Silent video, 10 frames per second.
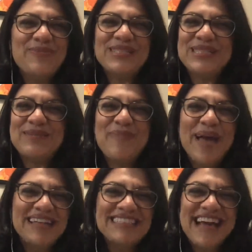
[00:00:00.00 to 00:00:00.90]
And he
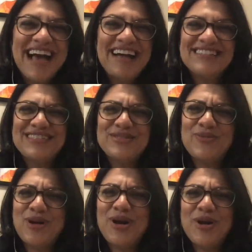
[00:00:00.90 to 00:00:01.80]
says, well, he puts the
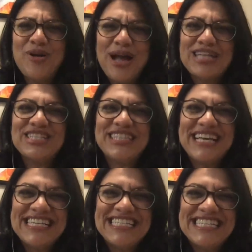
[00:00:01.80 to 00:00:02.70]
pen down and he says, well,
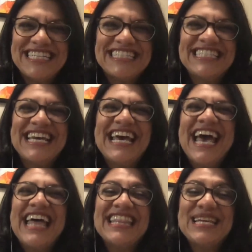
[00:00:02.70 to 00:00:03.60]

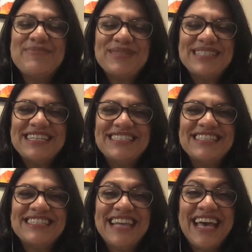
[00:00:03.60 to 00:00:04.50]
congratulations. And then he
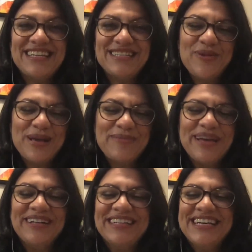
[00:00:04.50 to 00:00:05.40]
proceeds to say, and he's a
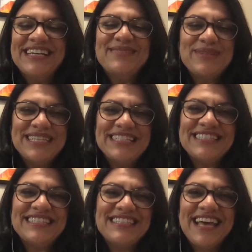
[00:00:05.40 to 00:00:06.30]
white male,
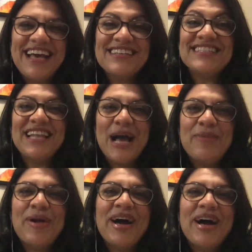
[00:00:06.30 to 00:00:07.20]
proceeds to say,
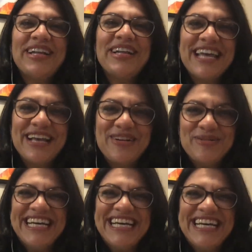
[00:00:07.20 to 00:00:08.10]
assalamu
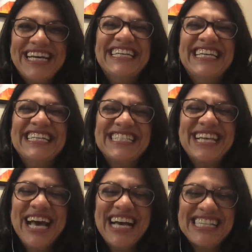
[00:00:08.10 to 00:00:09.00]
alaikum
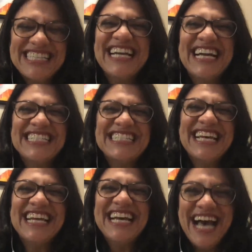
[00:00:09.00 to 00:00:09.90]
uh, in his
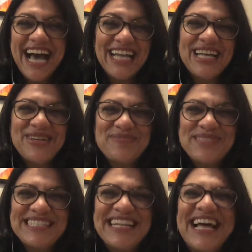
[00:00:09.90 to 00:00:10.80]
accent. And I said,
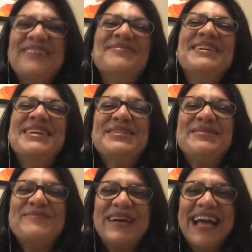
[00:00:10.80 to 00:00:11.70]
alaikum assalam.
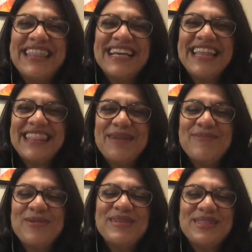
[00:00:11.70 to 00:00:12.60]
But I think at
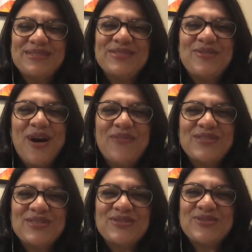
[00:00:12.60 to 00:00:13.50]
that moment, those two
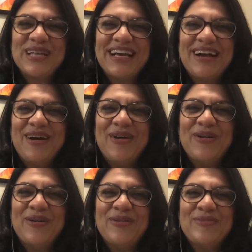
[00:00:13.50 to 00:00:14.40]
officers were like,
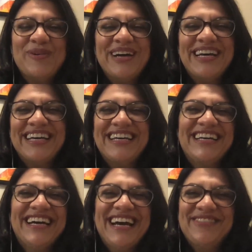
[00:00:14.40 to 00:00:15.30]
oh boy,
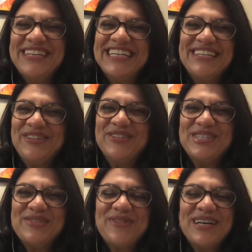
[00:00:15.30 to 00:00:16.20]
we didn't know who
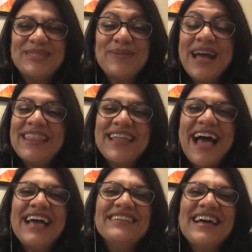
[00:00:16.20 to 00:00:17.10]
she was. But I,
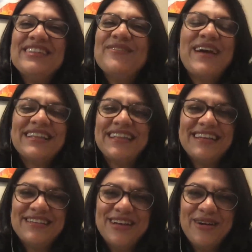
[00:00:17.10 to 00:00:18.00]
I like the fact they
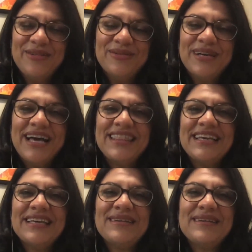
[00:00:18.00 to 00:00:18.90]
didn't know. I
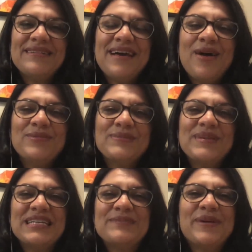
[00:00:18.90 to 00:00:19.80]
think it helps
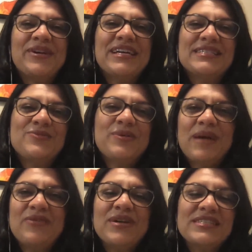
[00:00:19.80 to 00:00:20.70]
me experience what
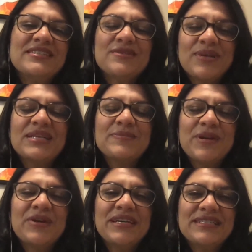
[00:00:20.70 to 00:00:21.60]
my residents would
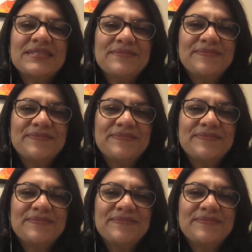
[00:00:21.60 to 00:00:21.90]
experience.